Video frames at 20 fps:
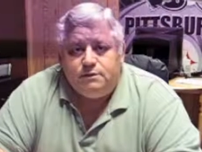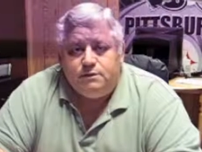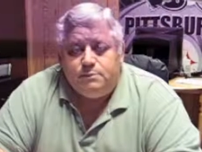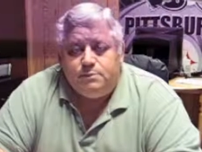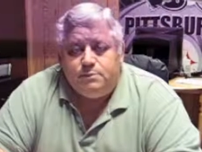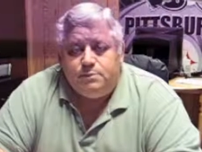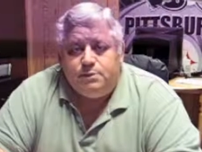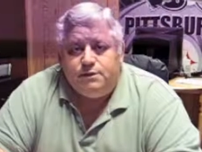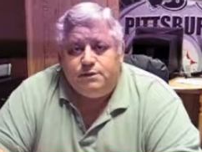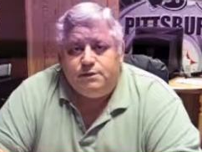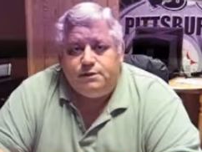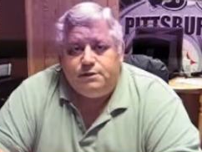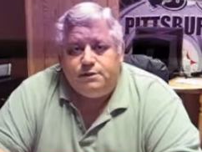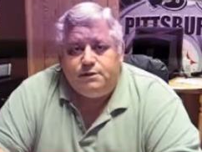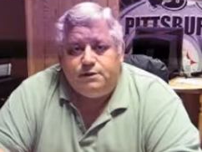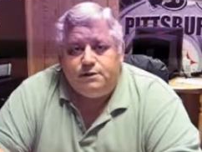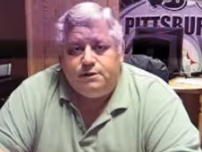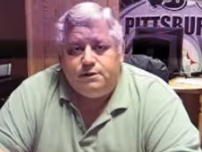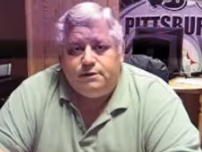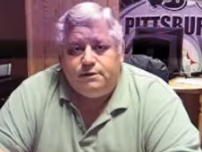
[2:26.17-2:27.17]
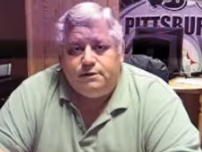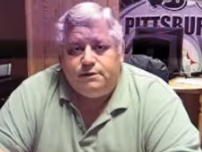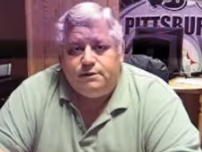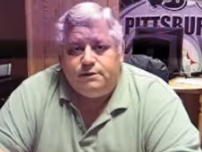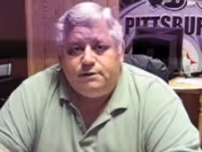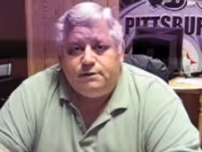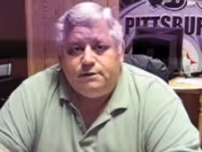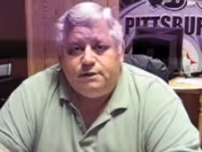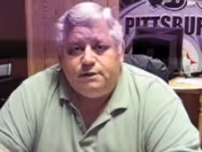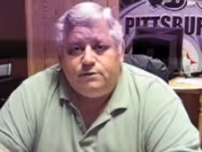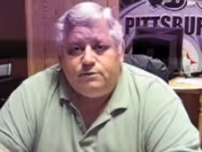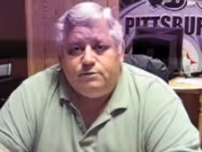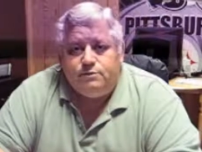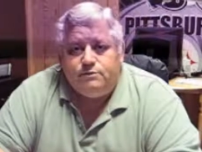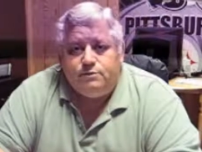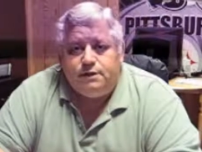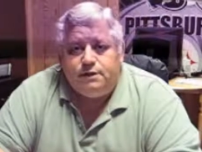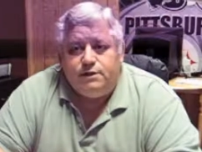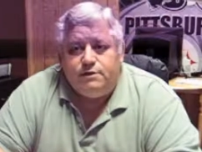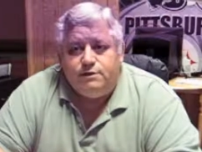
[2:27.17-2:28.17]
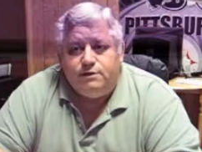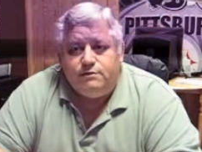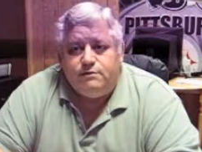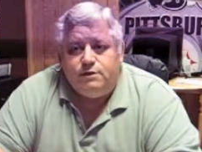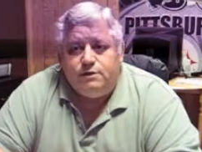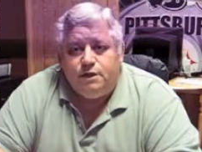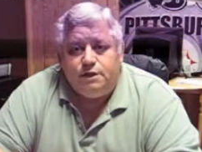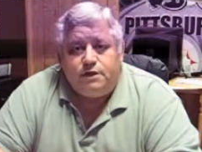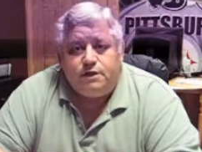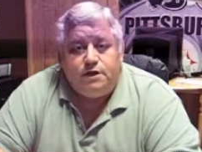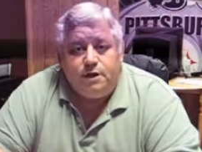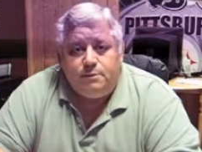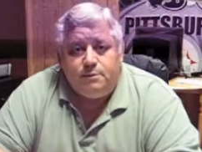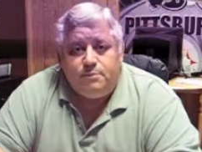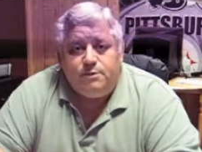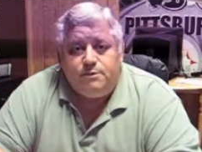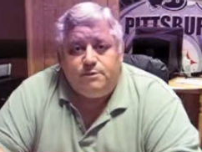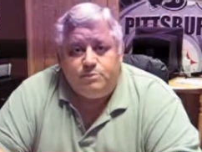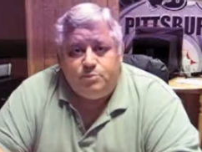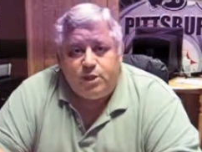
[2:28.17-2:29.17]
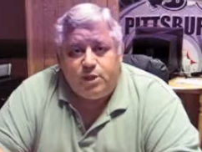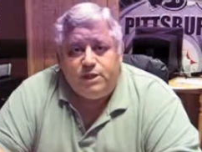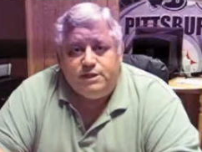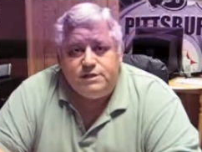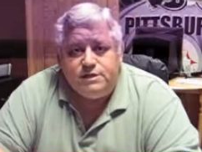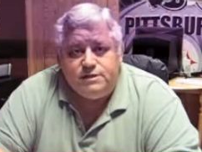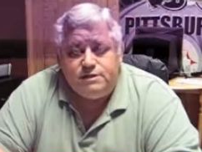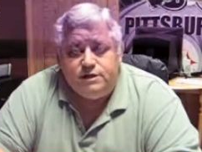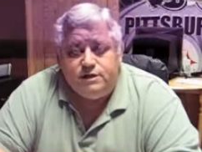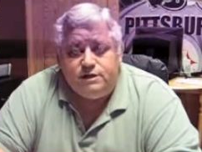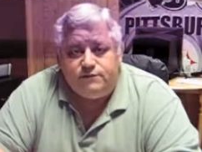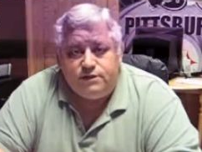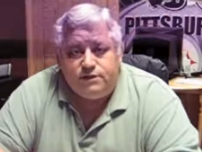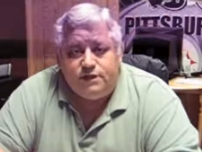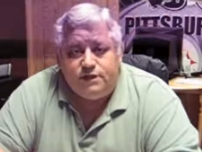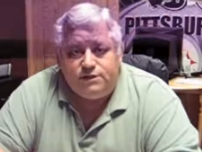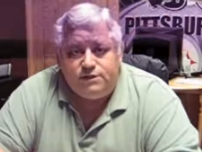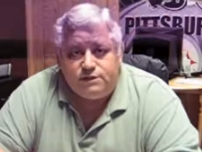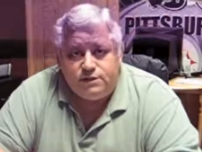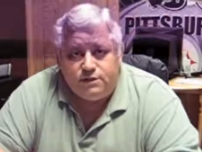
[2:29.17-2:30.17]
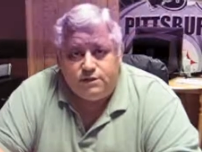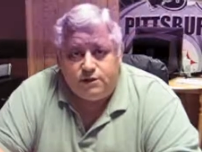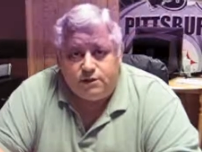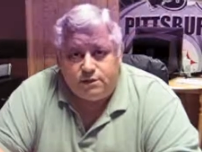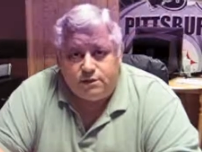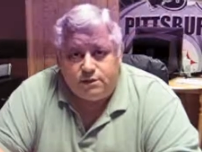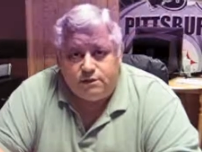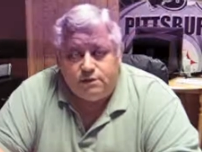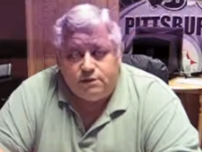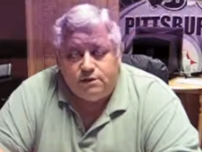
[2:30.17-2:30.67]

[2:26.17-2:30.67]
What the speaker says: But I would rather you not copy and paste out of a lexicon